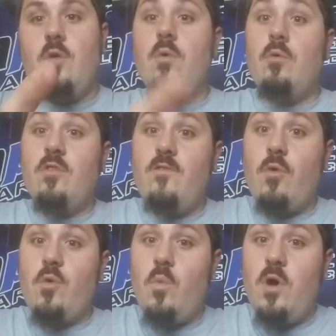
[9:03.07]
Well, with the
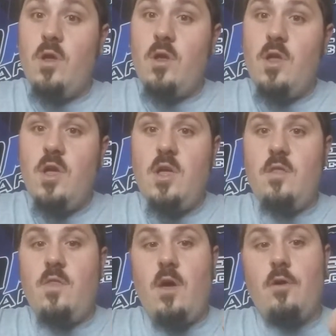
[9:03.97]
41,
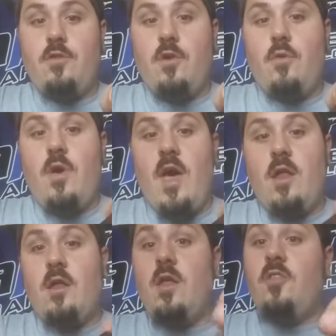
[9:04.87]
they also
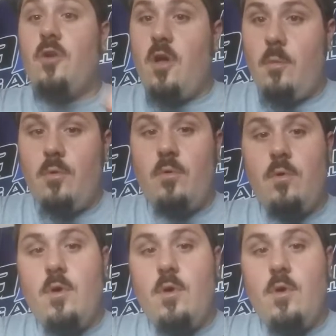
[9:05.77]
added another couple.